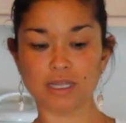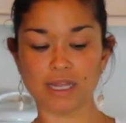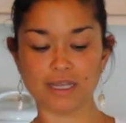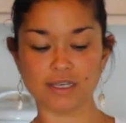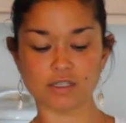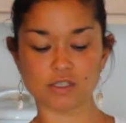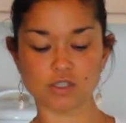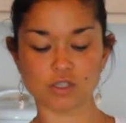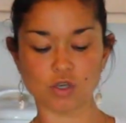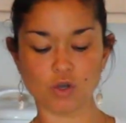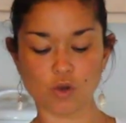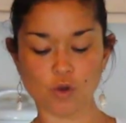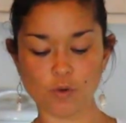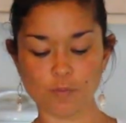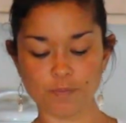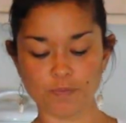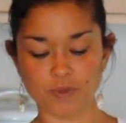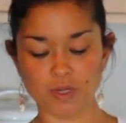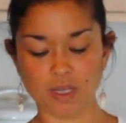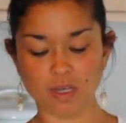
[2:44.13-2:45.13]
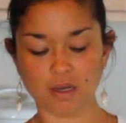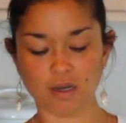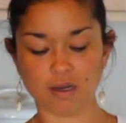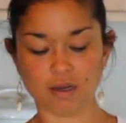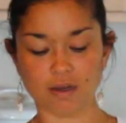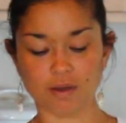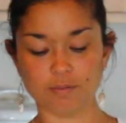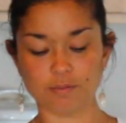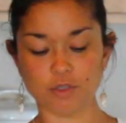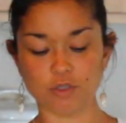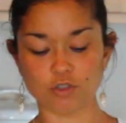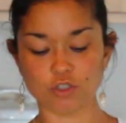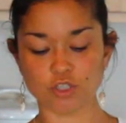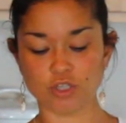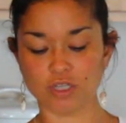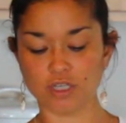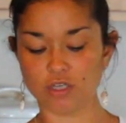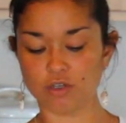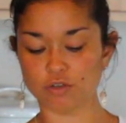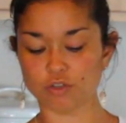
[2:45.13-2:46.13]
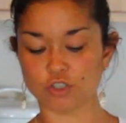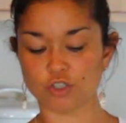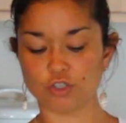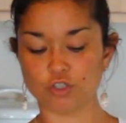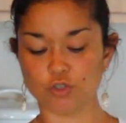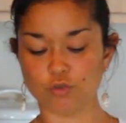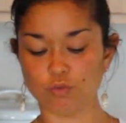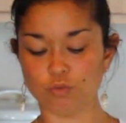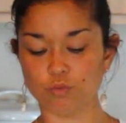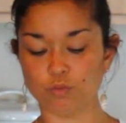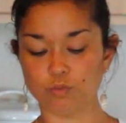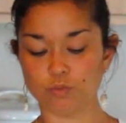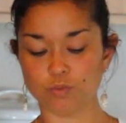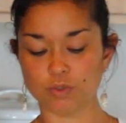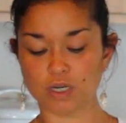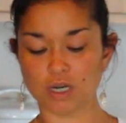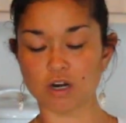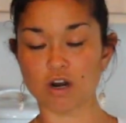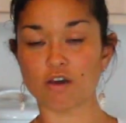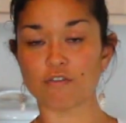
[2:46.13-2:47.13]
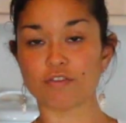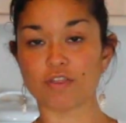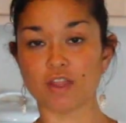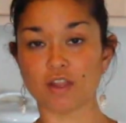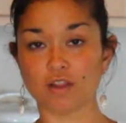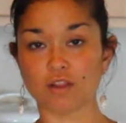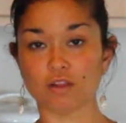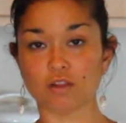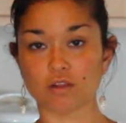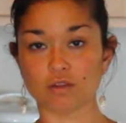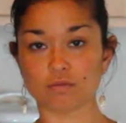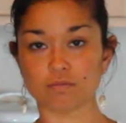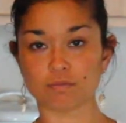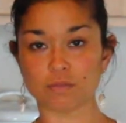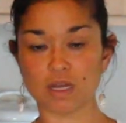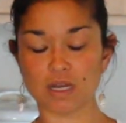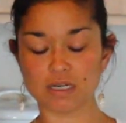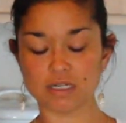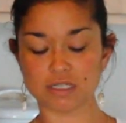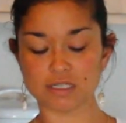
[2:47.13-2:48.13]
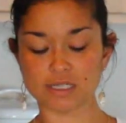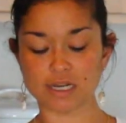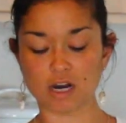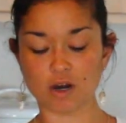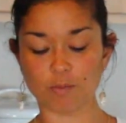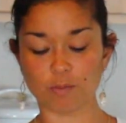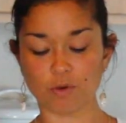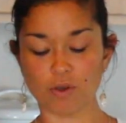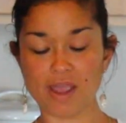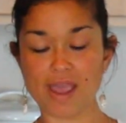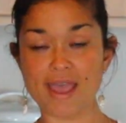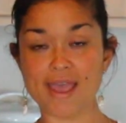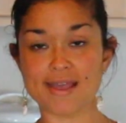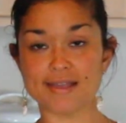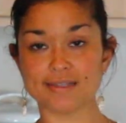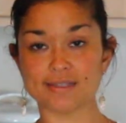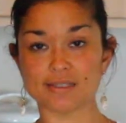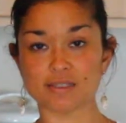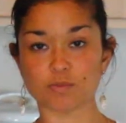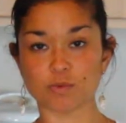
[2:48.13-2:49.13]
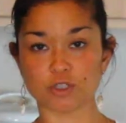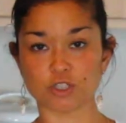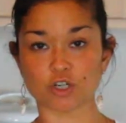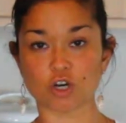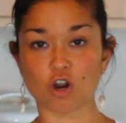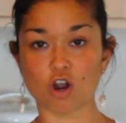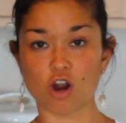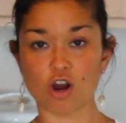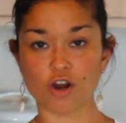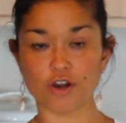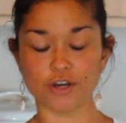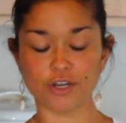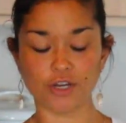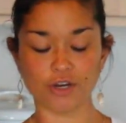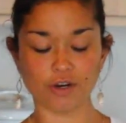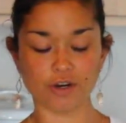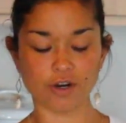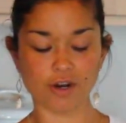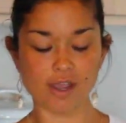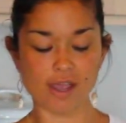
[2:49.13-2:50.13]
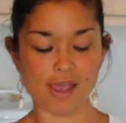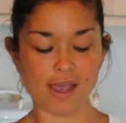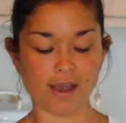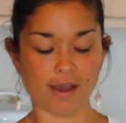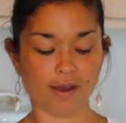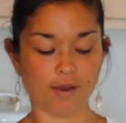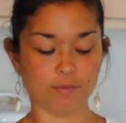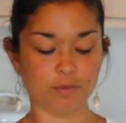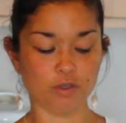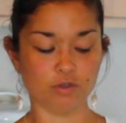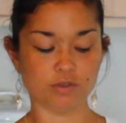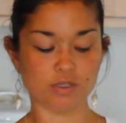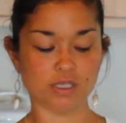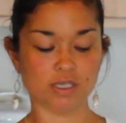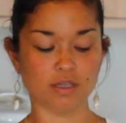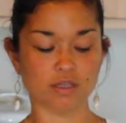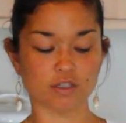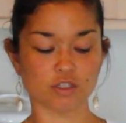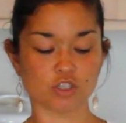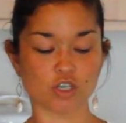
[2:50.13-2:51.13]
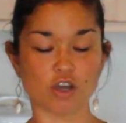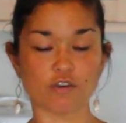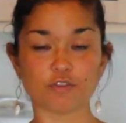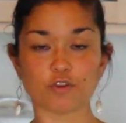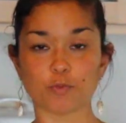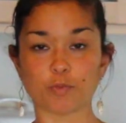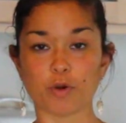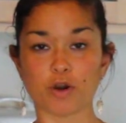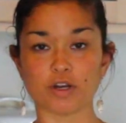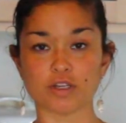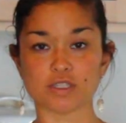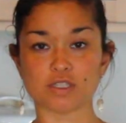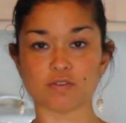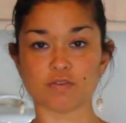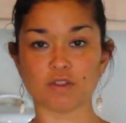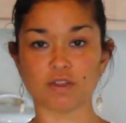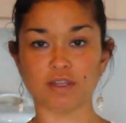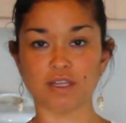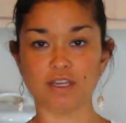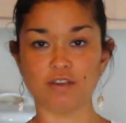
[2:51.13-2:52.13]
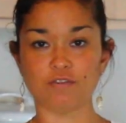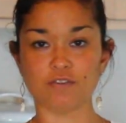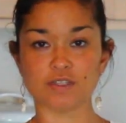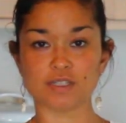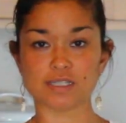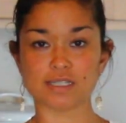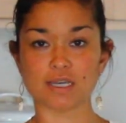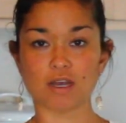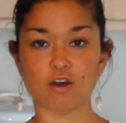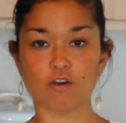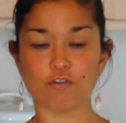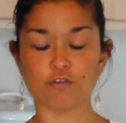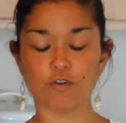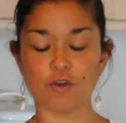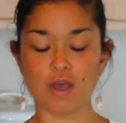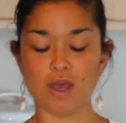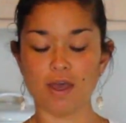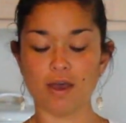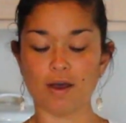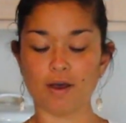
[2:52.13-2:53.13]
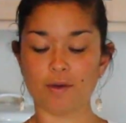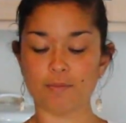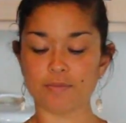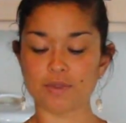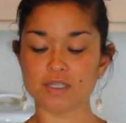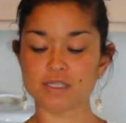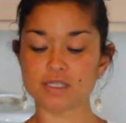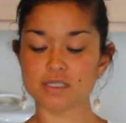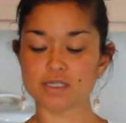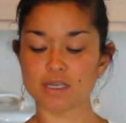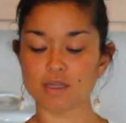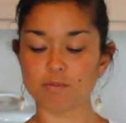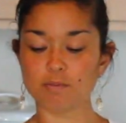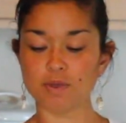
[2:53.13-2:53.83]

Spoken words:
like so. Usually you cut off the undesirable ends, which are hardier, using the softer parts of the leaf itself. This can